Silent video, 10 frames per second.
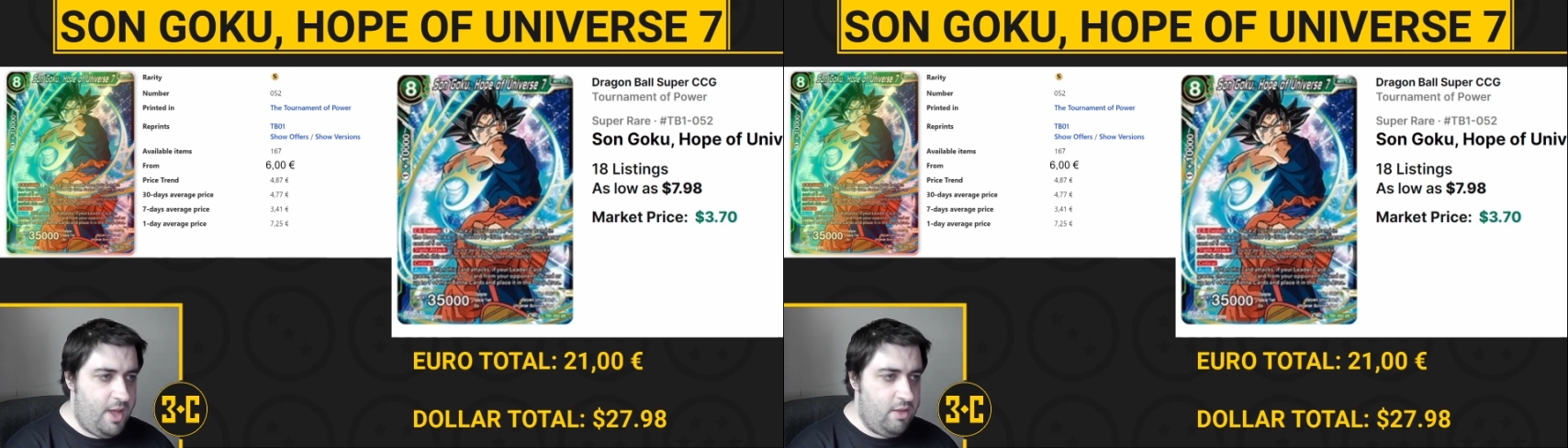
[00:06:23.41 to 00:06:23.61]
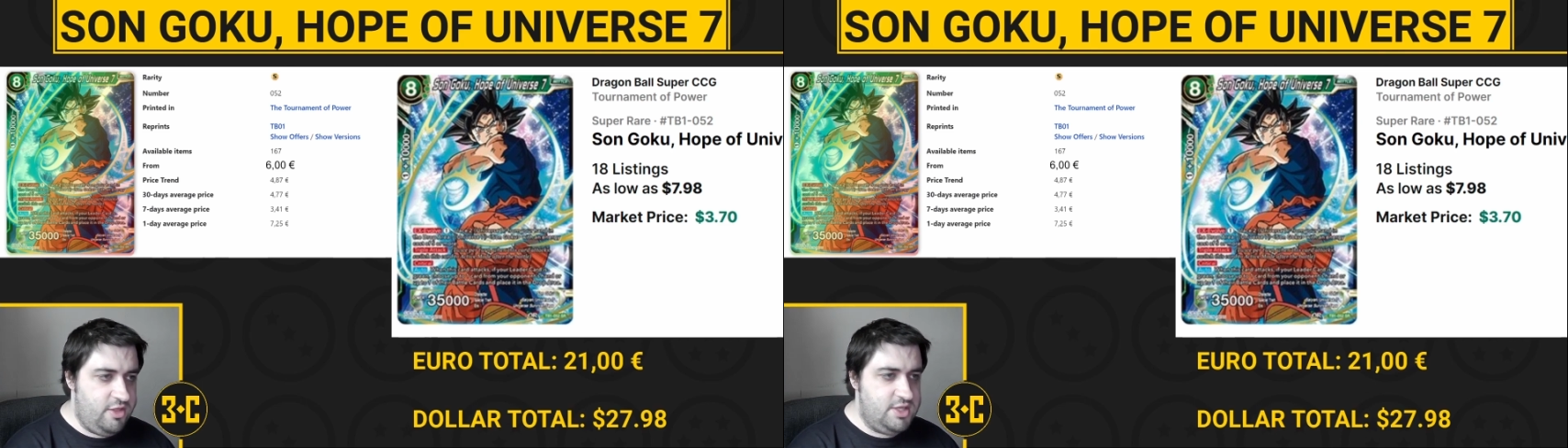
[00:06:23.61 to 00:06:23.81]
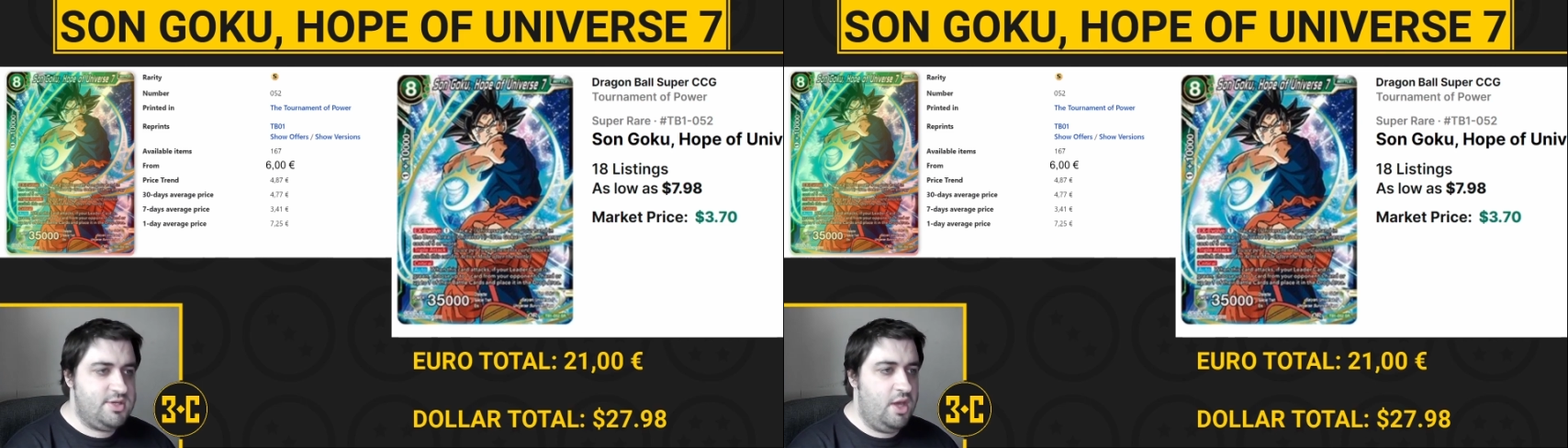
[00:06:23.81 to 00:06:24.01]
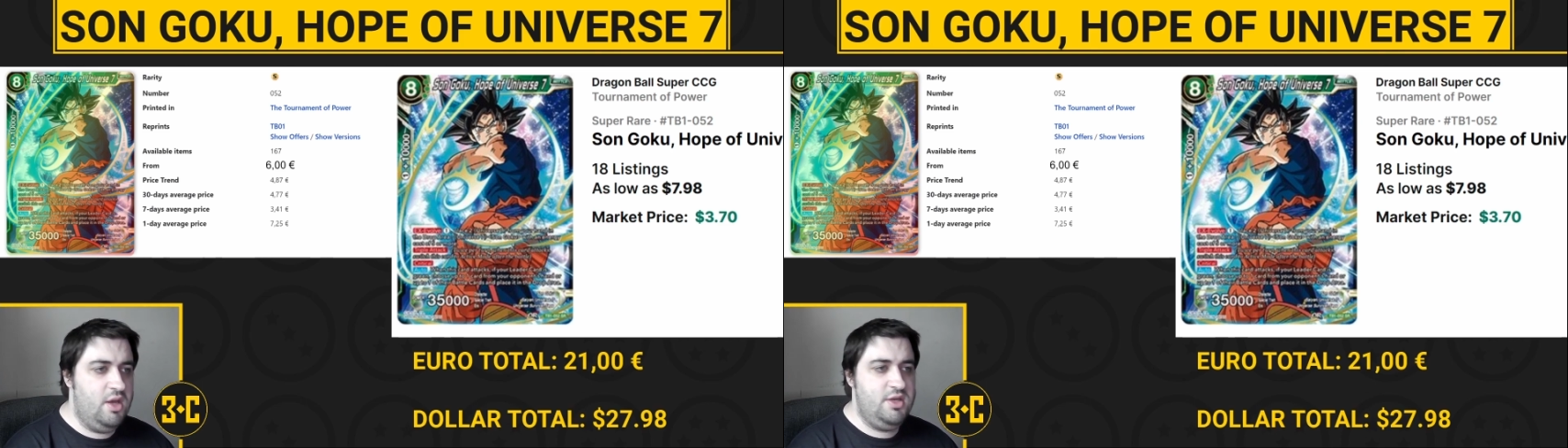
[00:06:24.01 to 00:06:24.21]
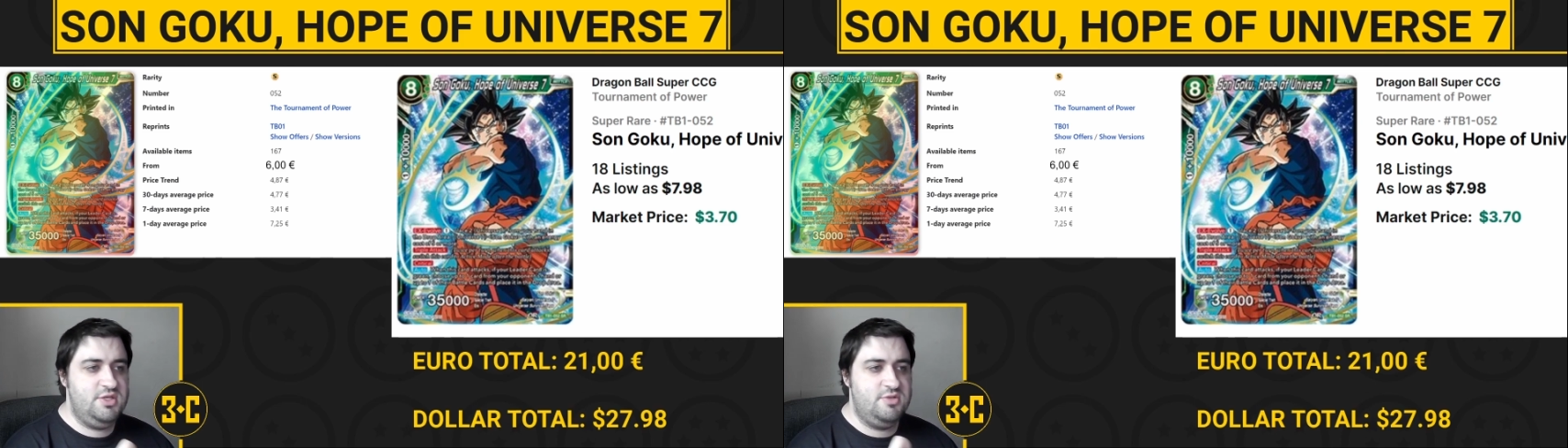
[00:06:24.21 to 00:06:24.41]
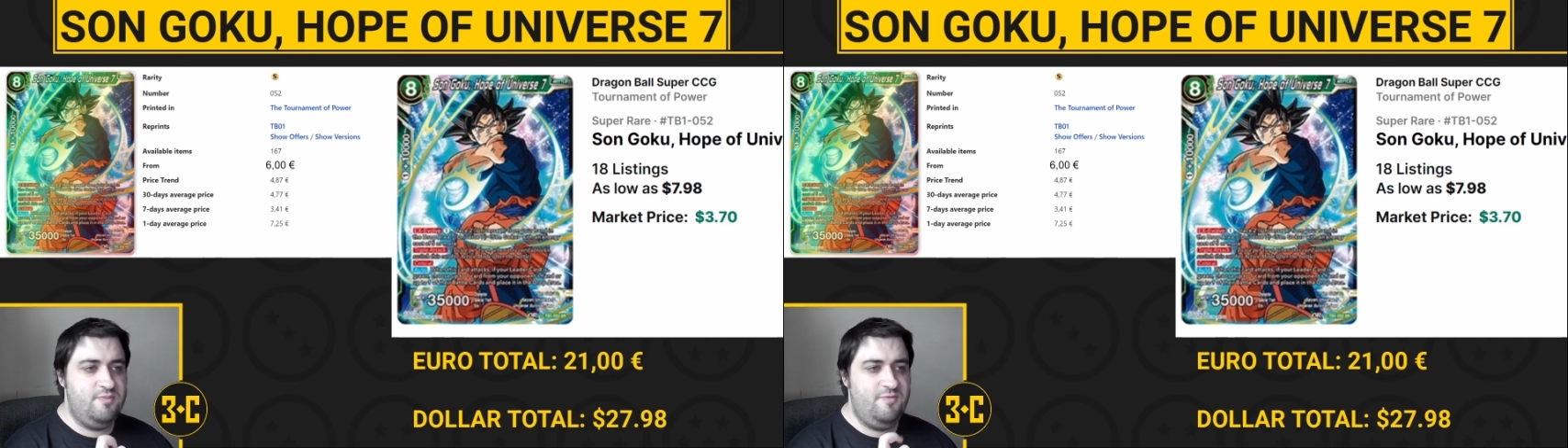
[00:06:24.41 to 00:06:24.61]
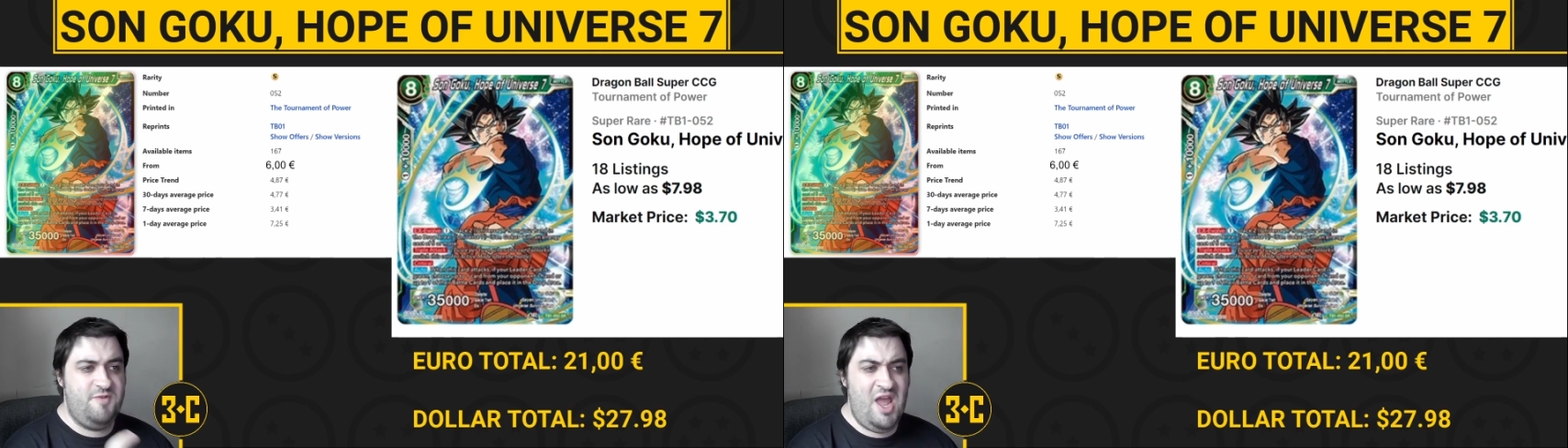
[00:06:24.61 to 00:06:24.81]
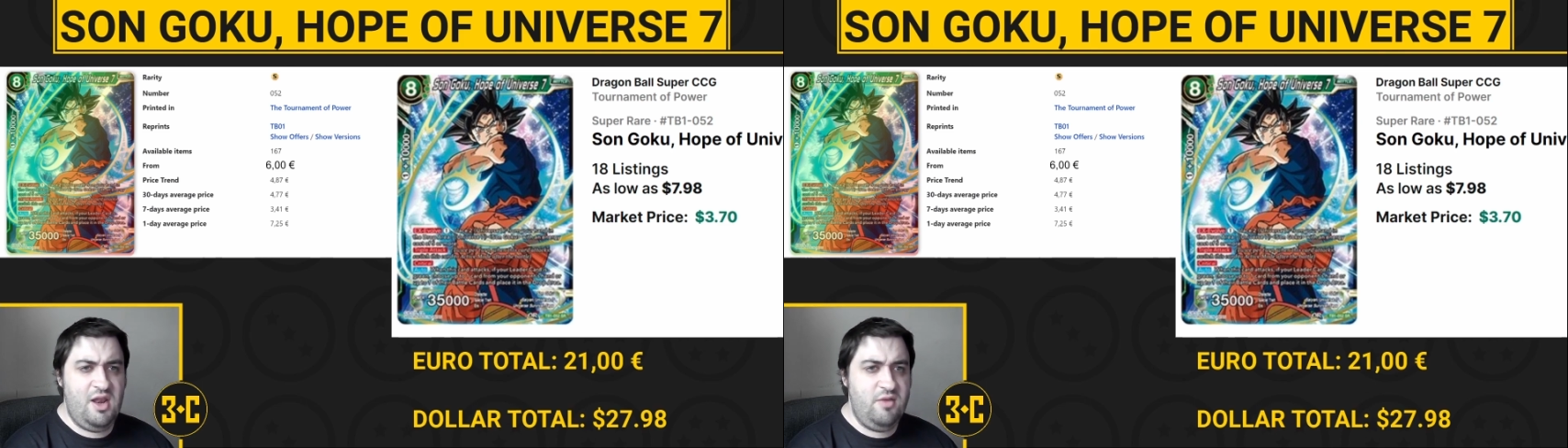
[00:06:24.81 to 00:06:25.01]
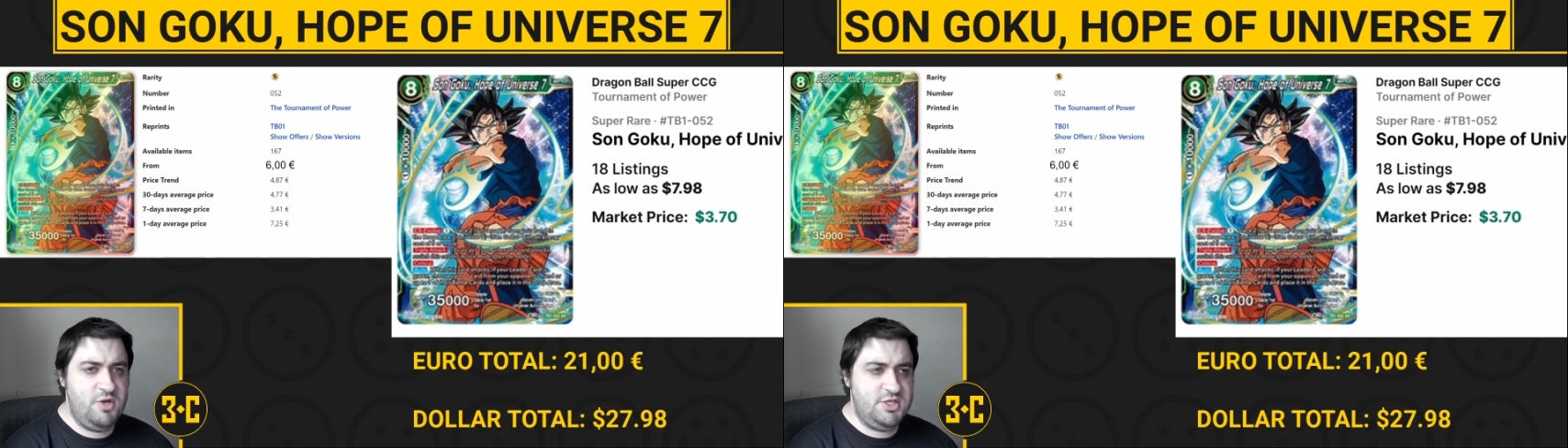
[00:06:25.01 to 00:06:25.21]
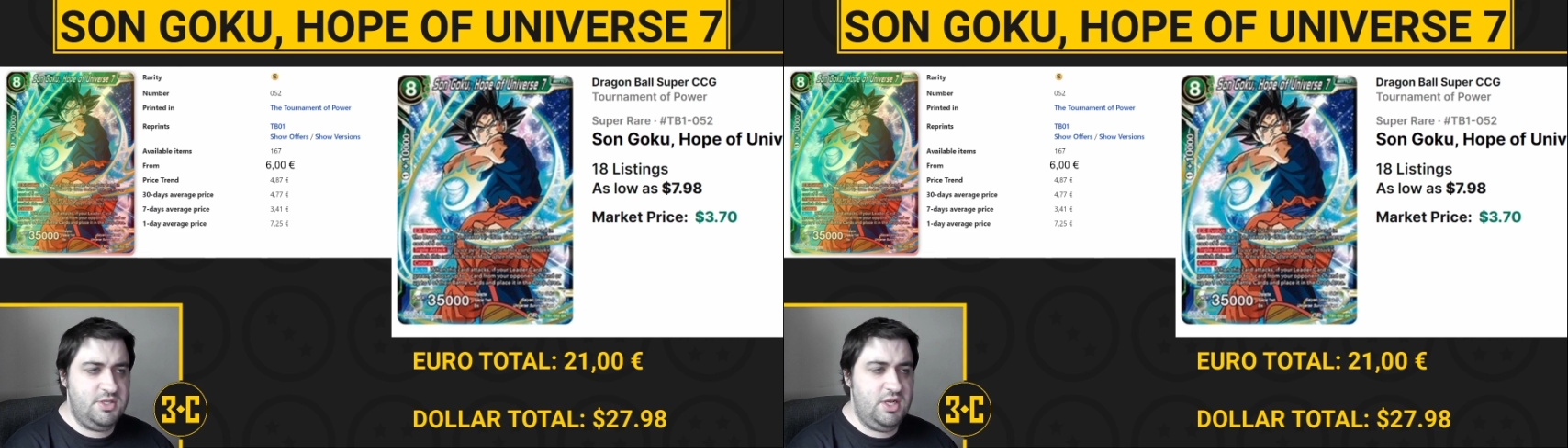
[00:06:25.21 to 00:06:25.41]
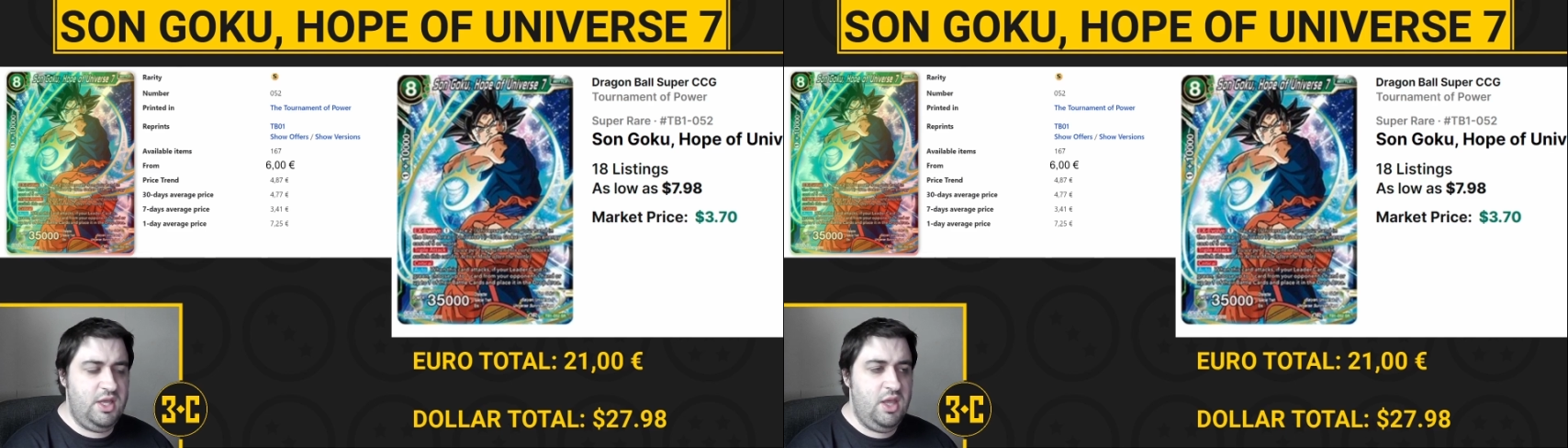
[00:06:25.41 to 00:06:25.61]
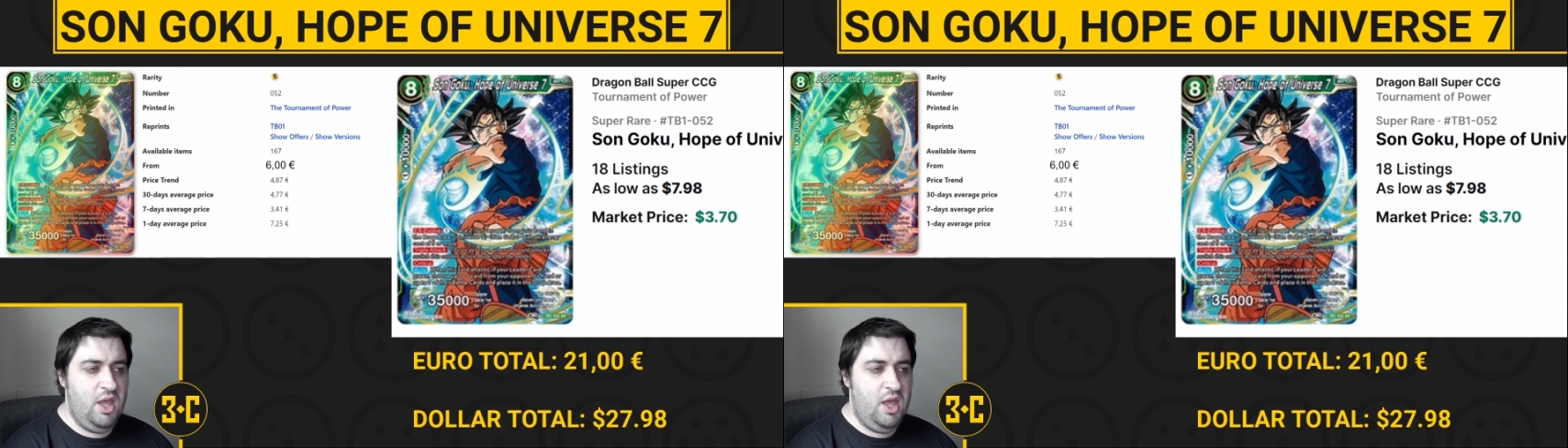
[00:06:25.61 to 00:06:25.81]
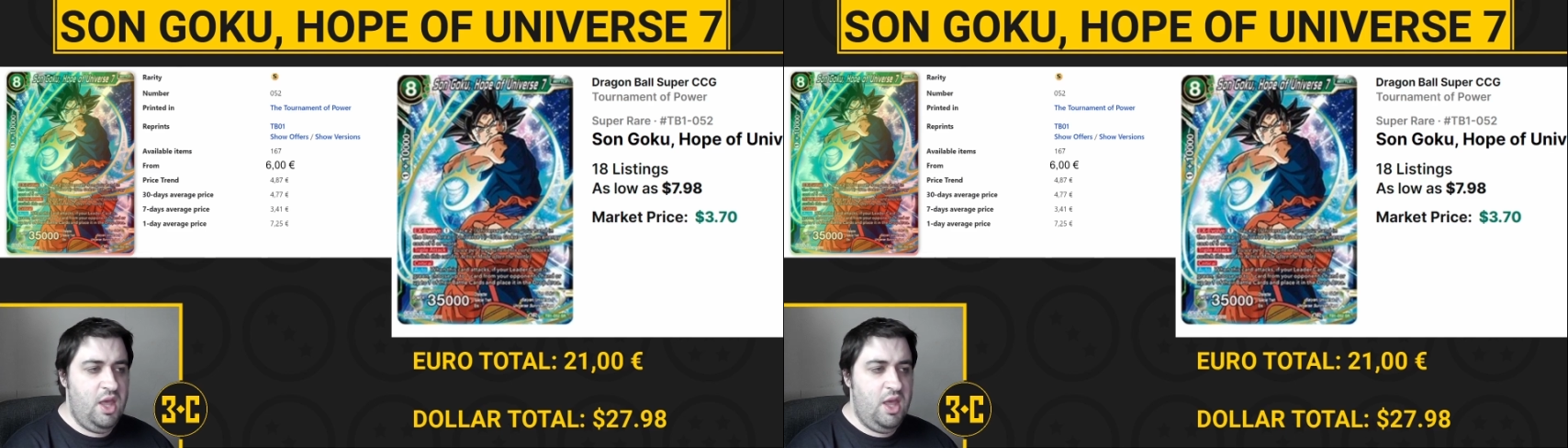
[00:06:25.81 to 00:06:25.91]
about this card is fairly recently